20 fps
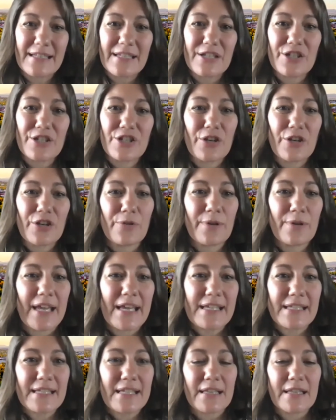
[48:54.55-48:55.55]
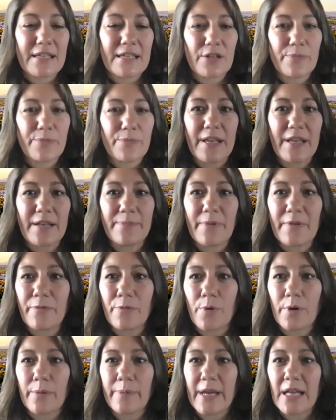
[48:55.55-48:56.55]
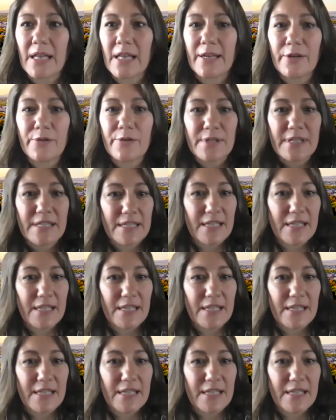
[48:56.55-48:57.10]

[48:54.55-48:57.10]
to showcase a little bit, before we close,